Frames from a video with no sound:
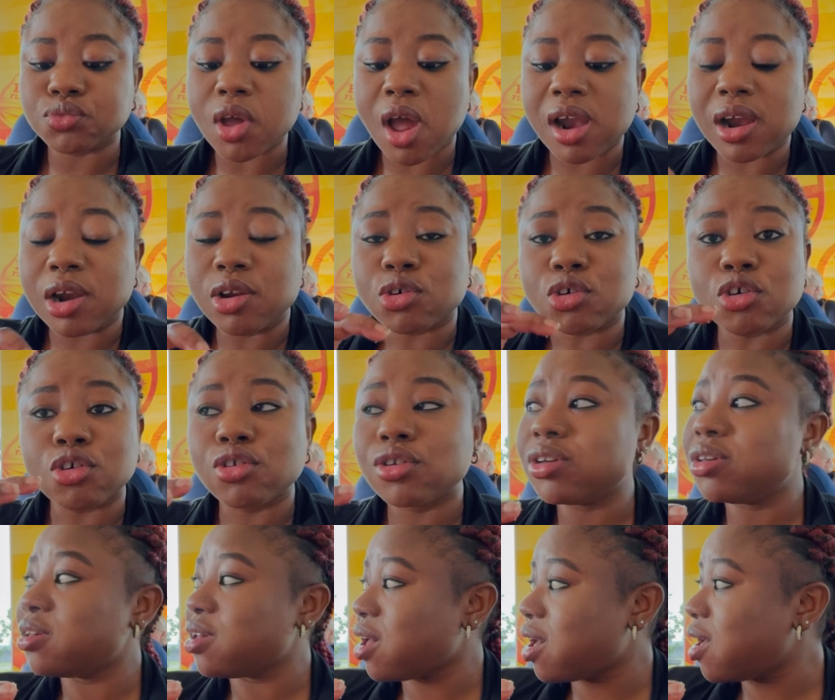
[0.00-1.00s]
And a little,
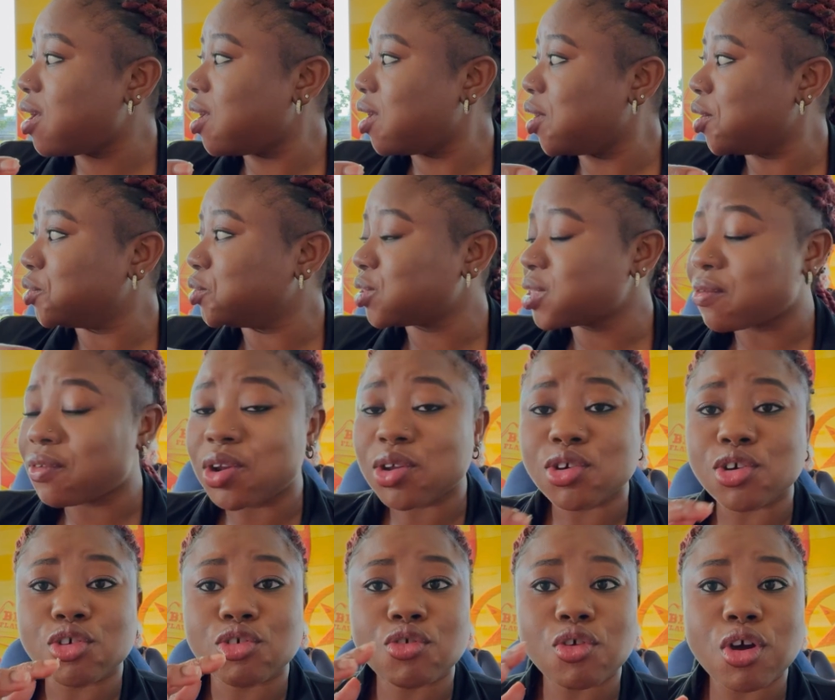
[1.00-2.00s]
that will look
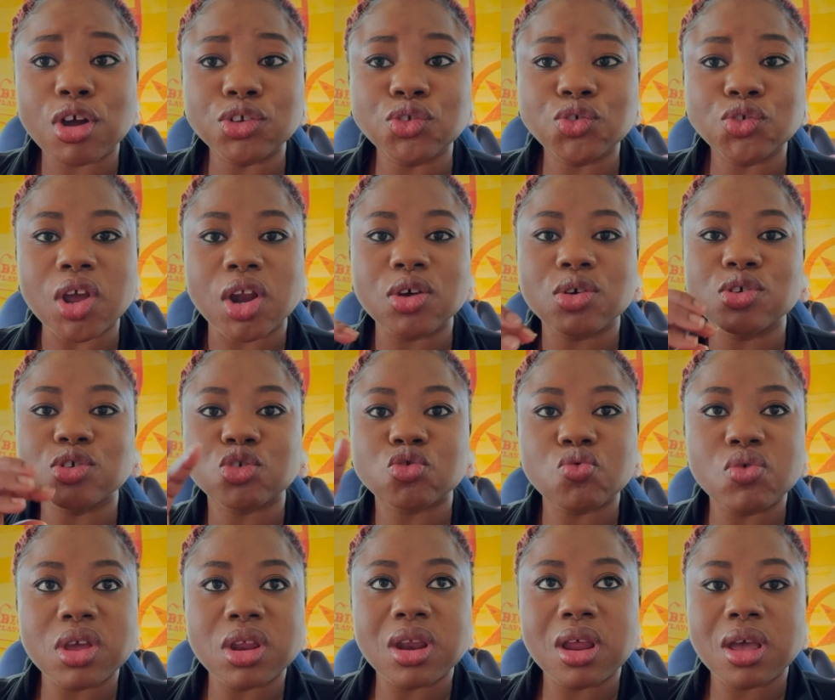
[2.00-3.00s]
a crunch, a little
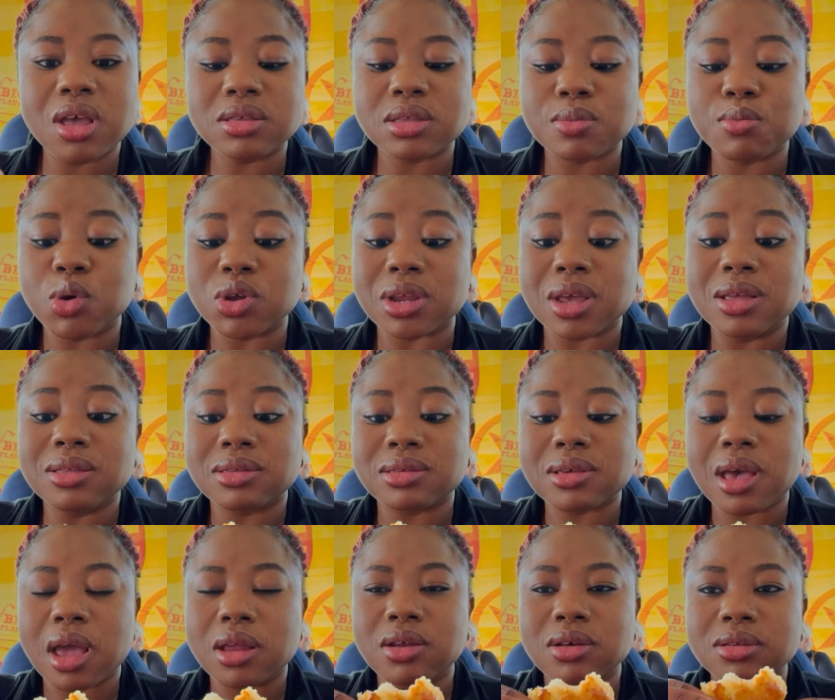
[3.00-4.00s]
sweetness, but
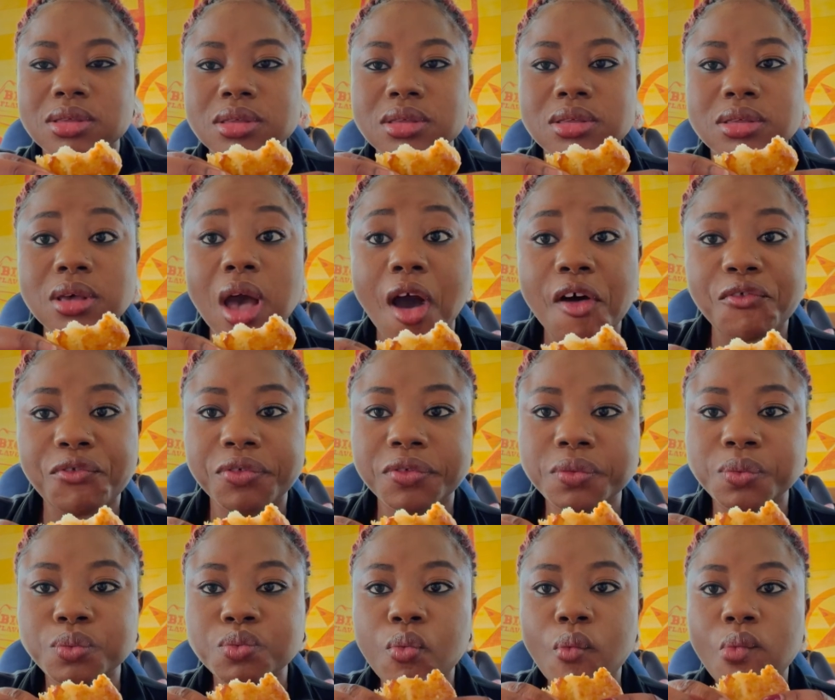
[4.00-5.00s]
inside is soft. This